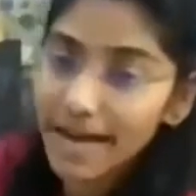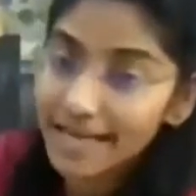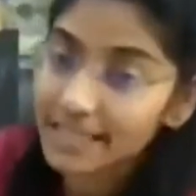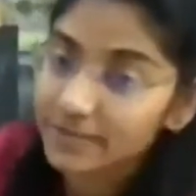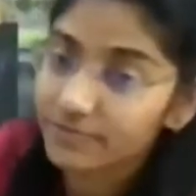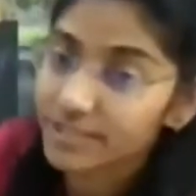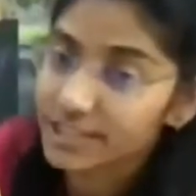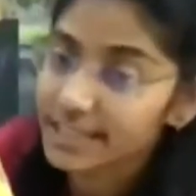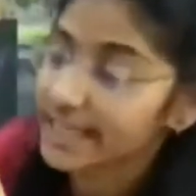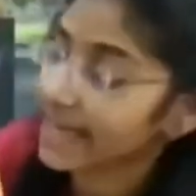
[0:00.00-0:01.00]
magnetic
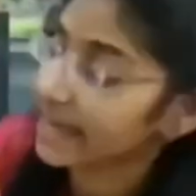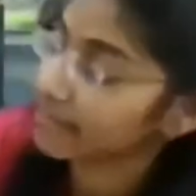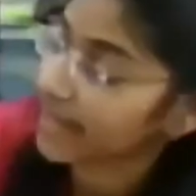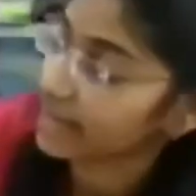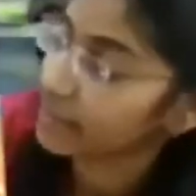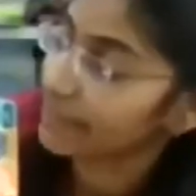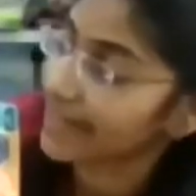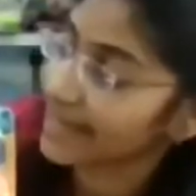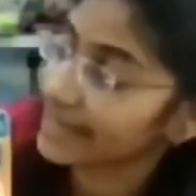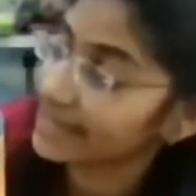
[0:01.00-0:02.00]
fishing game can be
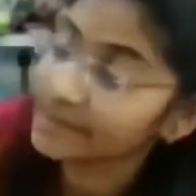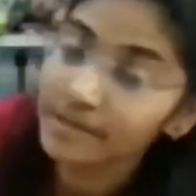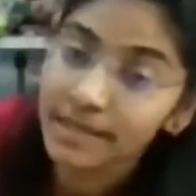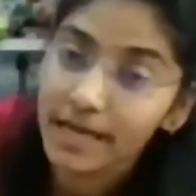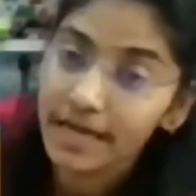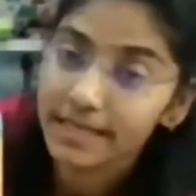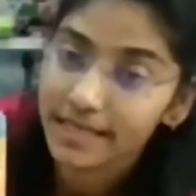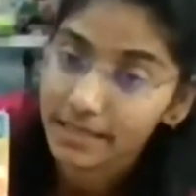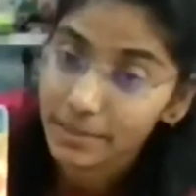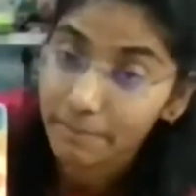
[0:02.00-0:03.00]
played.
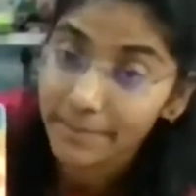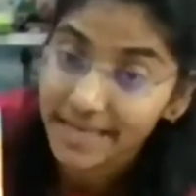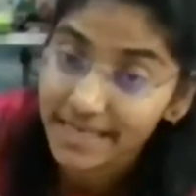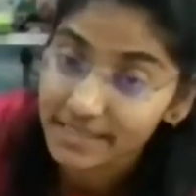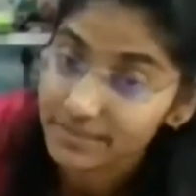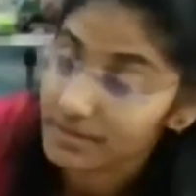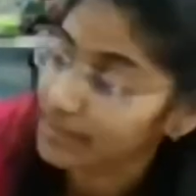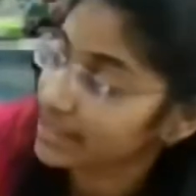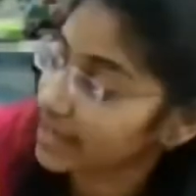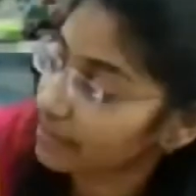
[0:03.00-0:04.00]
Here the beads will
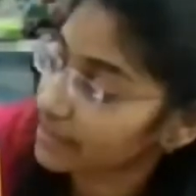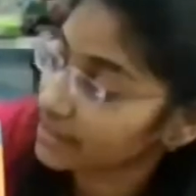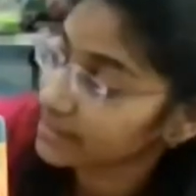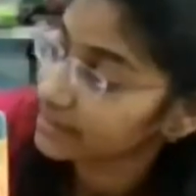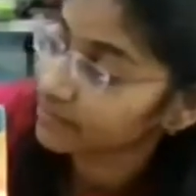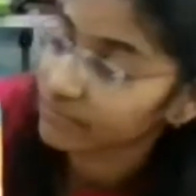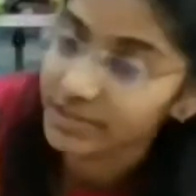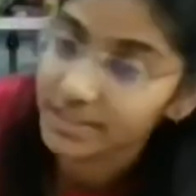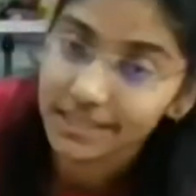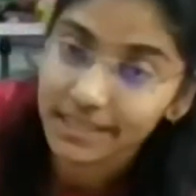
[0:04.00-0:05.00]
be coming
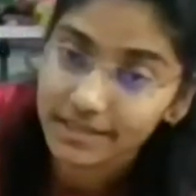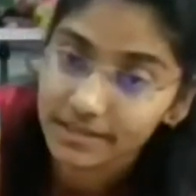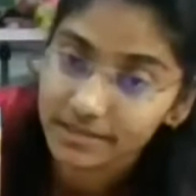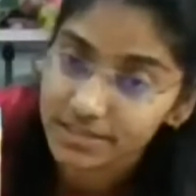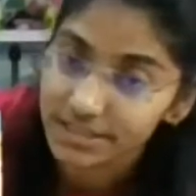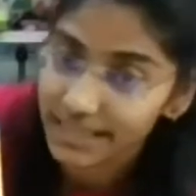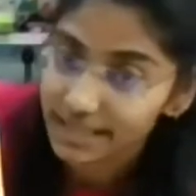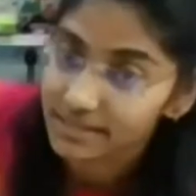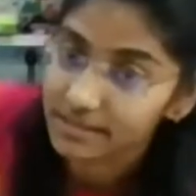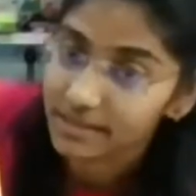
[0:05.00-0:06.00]
with
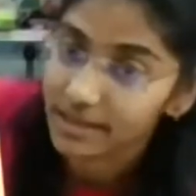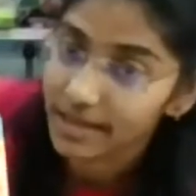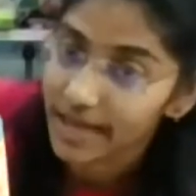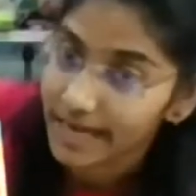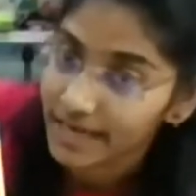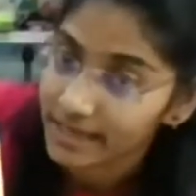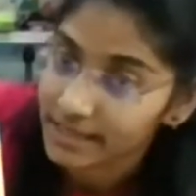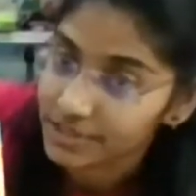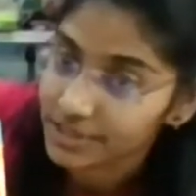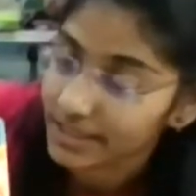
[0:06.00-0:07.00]
sticks
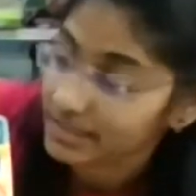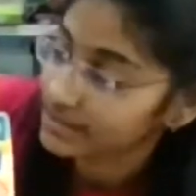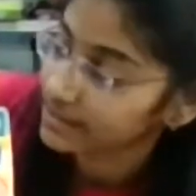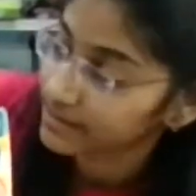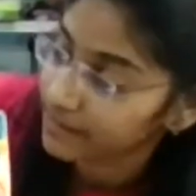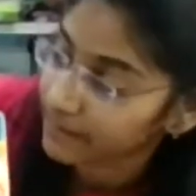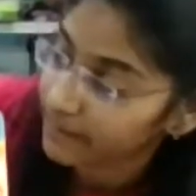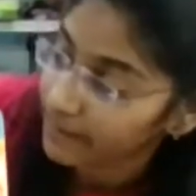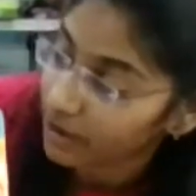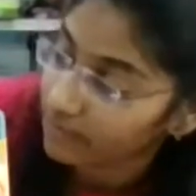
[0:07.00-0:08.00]
and sticks
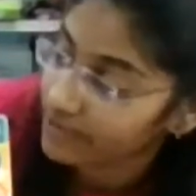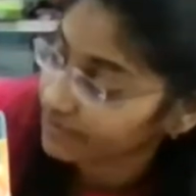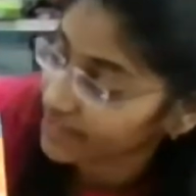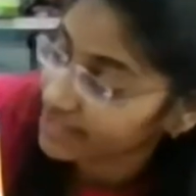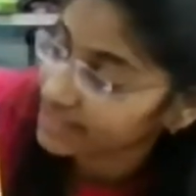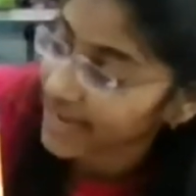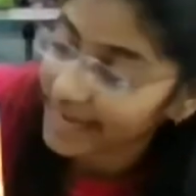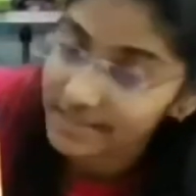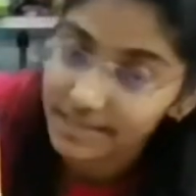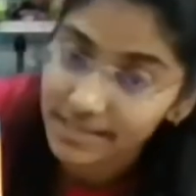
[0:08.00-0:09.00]
of different
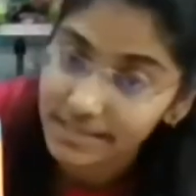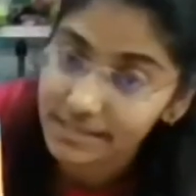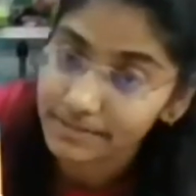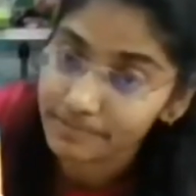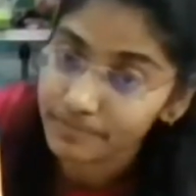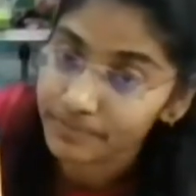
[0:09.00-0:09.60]
sizes,